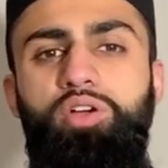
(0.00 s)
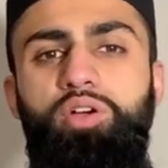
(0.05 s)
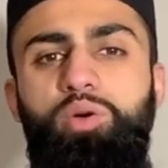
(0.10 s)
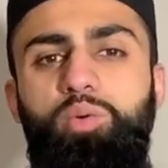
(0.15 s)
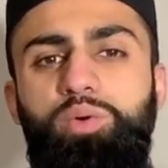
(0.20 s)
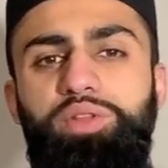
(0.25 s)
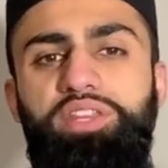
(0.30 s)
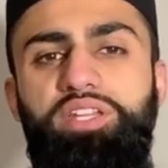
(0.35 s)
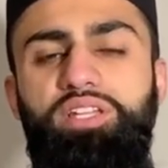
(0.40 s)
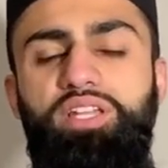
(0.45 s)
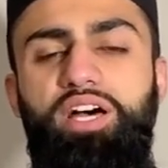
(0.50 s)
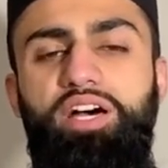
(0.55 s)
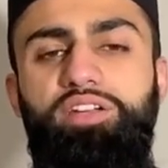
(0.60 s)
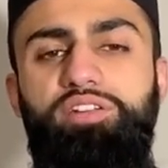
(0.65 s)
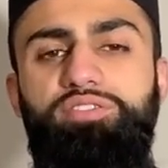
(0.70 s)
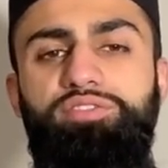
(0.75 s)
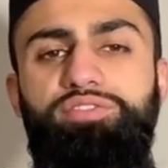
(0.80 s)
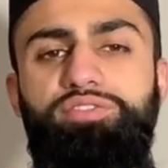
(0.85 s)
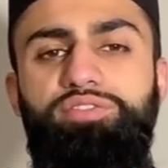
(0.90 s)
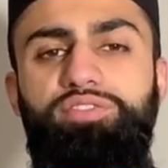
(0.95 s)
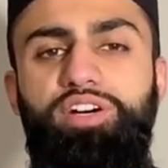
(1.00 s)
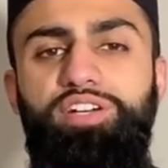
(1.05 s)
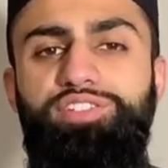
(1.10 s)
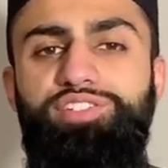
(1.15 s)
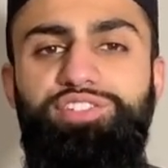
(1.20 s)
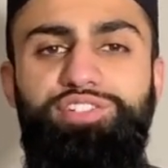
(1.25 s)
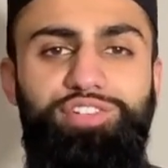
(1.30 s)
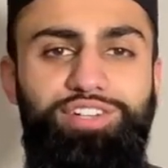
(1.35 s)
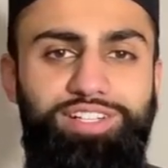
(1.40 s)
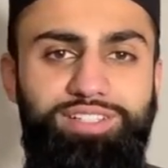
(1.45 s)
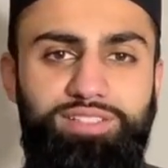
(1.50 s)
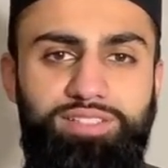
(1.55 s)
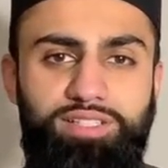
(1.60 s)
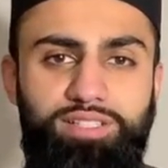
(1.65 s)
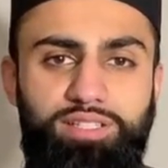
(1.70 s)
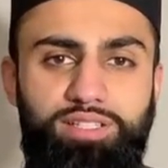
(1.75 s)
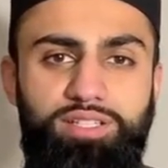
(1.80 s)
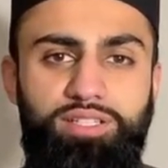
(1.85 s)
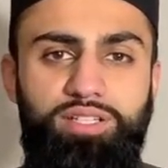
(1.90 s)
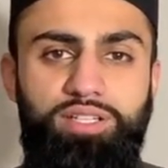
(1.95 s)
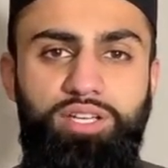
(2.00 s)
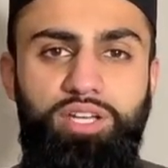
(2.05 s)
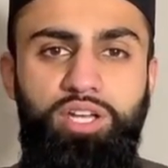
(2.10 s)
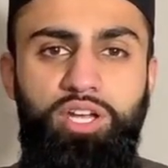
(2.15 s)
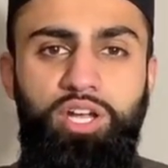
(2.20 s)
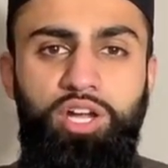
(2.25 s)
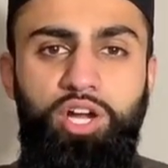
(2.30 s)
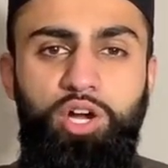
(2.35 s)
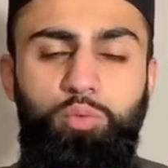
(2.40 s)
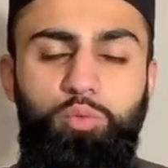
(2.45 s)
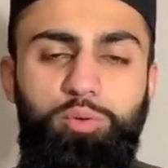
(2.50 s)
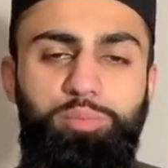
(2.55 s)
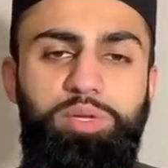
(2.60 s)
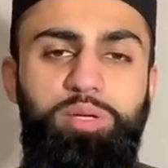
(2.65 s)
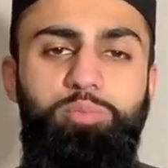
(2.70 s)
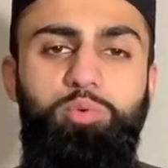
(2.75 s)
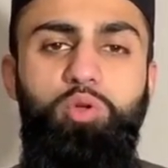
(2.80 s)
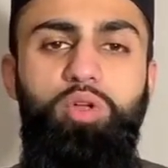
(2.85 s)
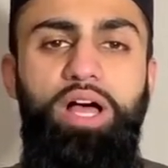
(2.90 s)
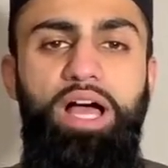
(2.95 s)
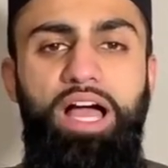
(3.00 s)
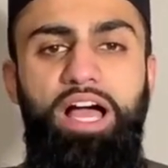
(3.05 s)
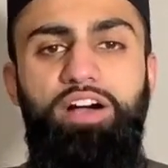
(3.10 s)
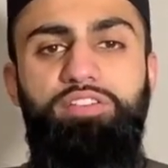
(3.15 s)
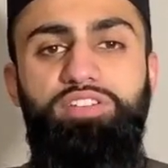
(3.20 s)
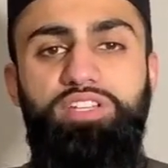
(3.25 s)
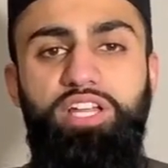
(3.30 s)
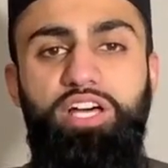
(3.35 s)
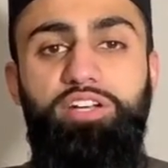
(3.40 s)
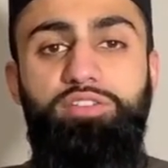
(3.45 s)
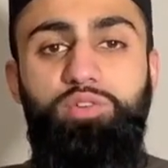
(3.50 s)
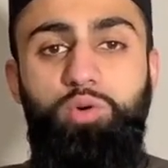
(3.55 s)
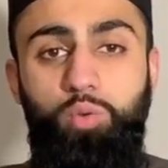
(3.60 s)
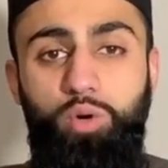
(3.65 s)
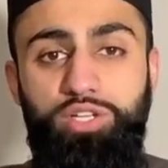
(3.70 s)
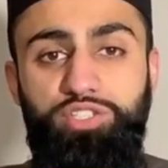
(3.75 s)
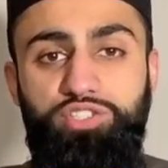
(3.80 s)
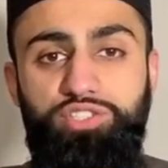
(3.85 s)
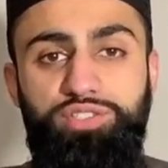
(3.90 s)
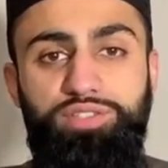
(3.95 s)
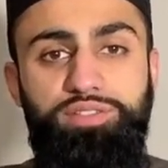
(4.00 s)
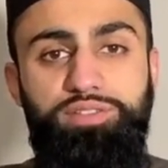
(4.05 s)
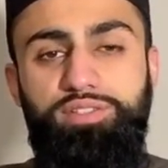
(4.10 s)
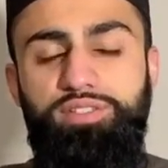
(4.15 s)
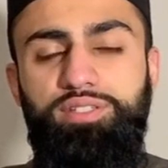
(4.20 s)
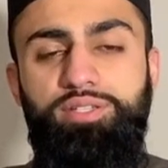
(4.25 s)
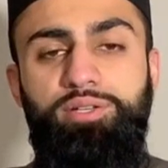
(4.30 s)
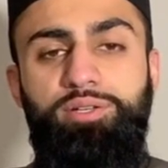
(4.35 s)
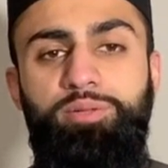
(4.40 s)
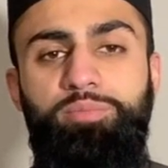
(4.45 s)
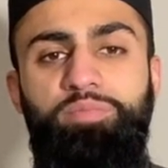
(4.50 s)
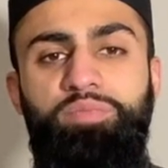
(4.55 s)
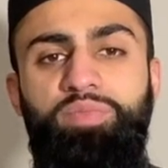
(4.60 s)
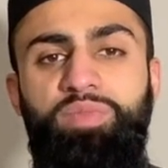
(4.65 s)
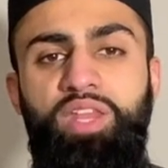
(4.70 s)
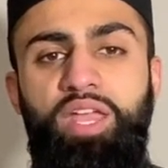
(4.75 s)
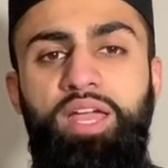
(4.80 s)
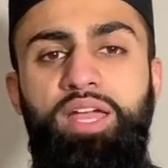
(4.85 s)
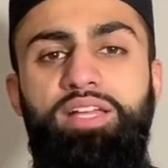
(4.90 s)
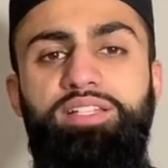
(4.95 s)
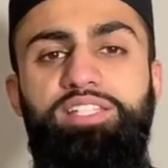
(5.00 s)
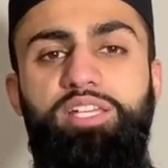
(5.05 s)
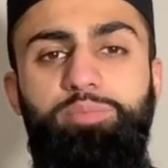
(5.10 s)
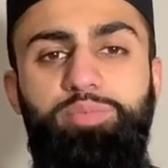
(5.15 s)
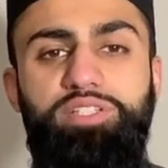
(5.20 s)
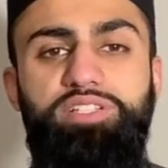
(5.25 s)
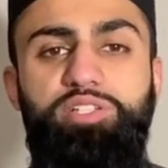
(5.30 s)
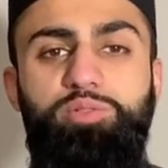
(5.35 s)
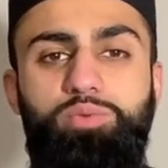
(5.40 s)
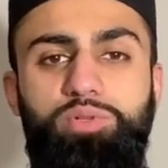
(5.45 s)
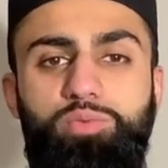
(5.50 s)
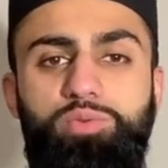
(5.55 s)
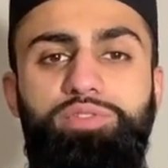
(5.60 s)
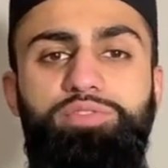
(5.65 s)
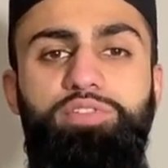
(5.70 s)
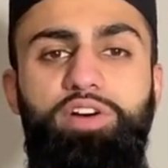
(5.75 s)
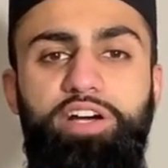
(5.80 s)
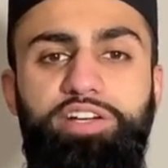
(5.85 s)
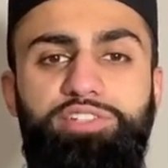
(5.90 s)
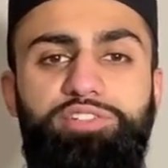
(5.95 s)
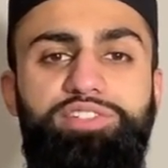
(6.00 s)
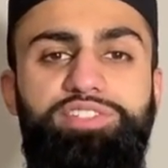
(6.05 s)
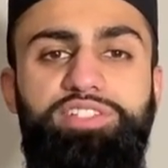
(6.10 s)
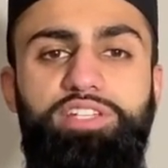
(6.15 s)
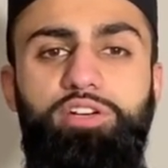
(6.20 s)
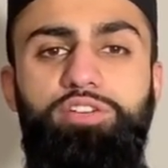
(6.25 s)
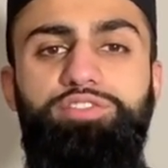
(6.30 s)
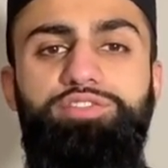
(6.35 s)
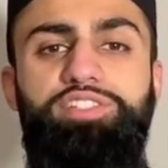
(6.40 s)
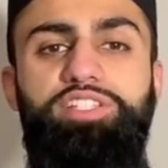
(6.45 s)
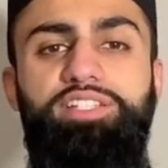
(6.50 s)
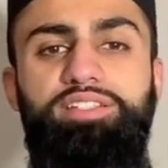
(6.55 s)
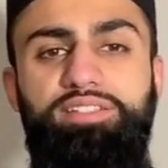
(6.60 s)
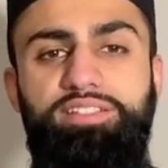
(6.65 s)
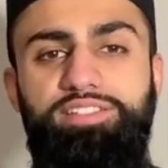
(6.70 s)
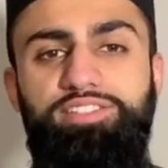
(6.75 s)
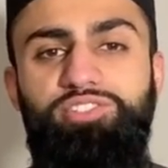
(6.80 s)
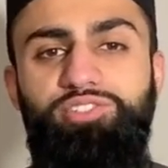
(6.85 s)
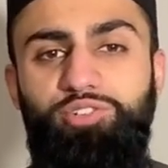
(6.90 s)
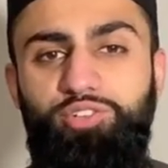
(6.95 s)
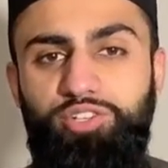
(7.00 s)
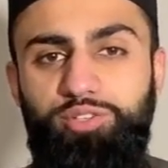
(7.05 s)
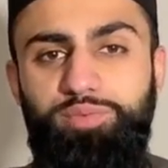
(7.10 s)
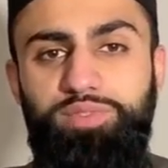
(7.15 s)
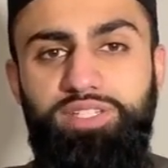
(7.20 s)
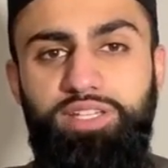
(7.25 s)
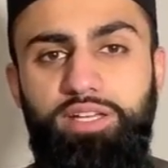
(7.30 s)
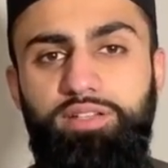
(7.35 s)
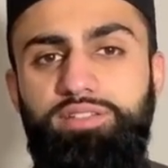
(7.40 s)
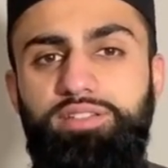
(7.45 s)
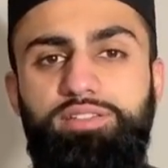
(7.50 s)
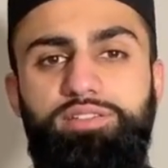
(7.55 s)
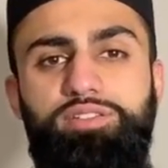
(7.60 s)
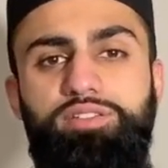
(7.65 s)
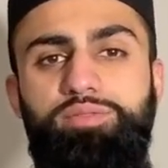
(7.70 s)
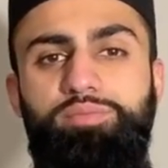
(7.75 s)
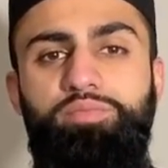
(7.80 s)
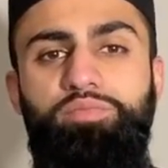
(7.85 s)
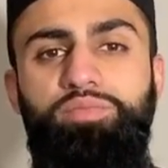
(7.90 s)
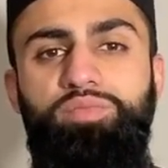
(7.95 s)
with a lot of uncertainty, where people have a lot of questions, typically when we find ourselves in these circumstances,